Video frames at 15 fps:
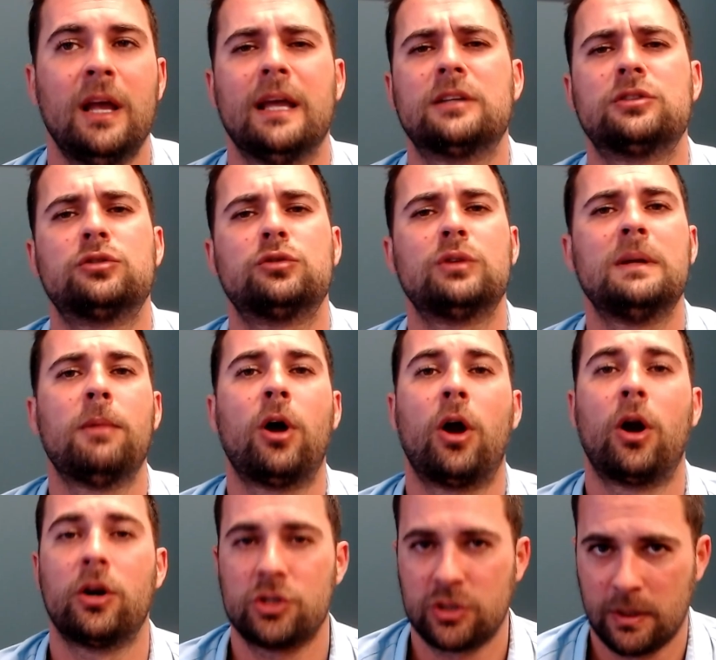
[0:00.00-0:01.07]
extreme
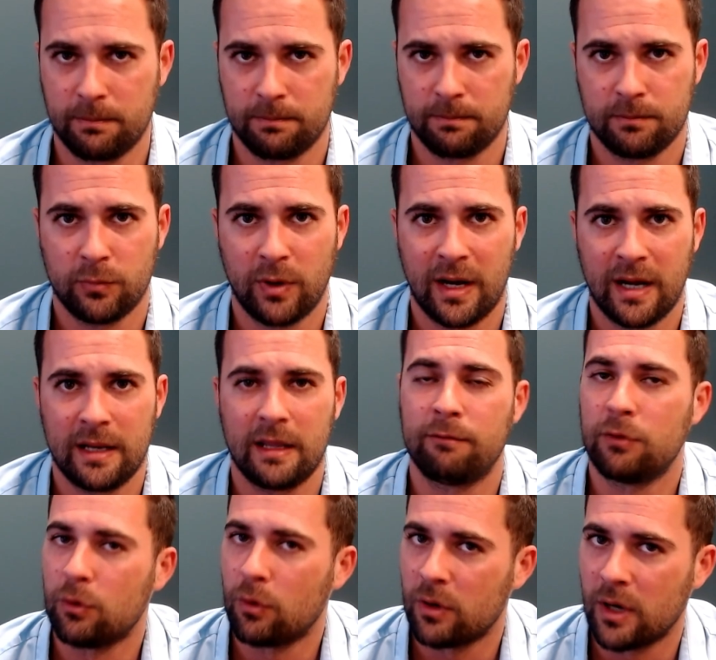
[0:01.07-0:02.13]
hardship, right?
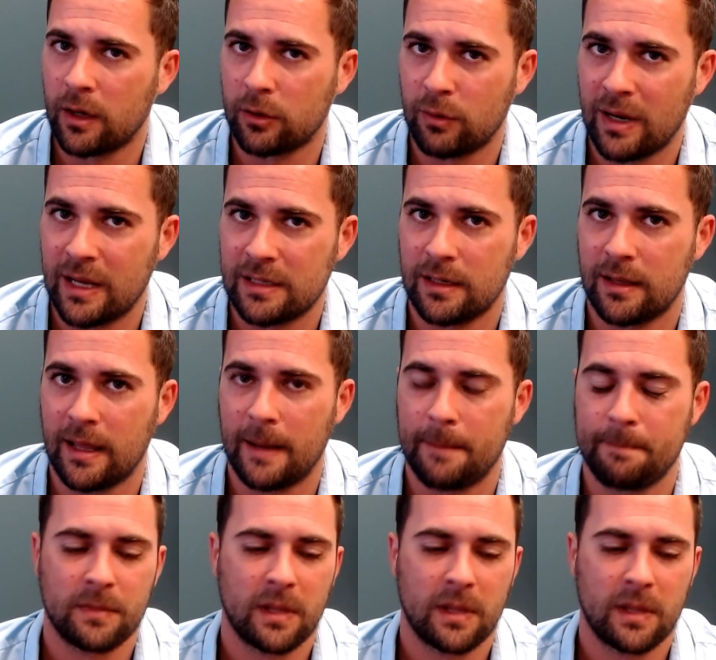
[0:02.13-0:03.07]
If you are not granted that.